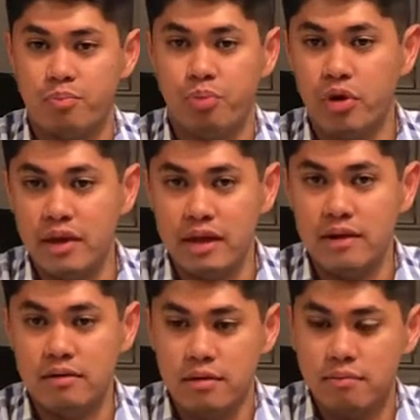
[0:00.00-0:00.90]
put
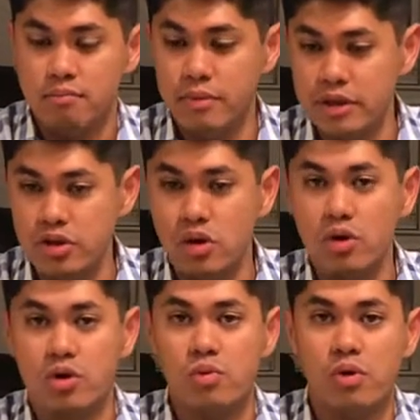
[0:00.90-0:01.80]
in
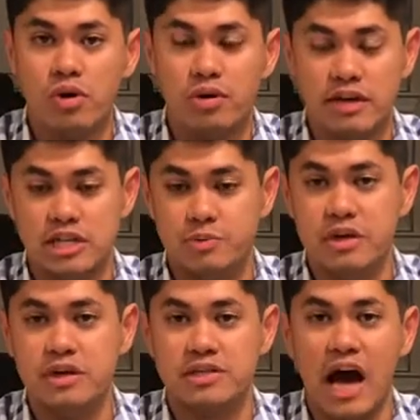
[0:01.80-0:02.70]
mediocre work is
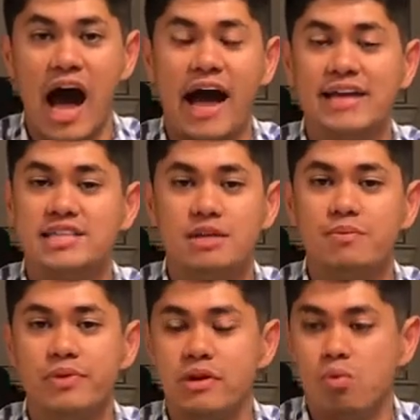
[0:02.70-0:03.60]
because I
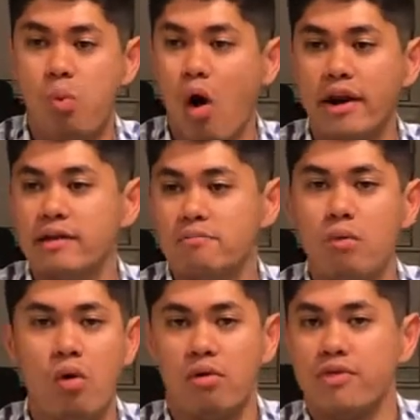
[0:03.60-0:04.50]
simply want it
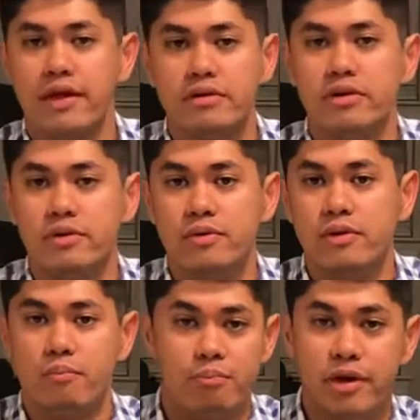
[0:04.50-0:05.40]
more than you,
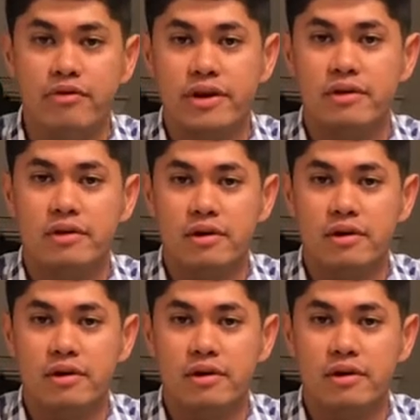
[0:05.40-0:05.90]
period.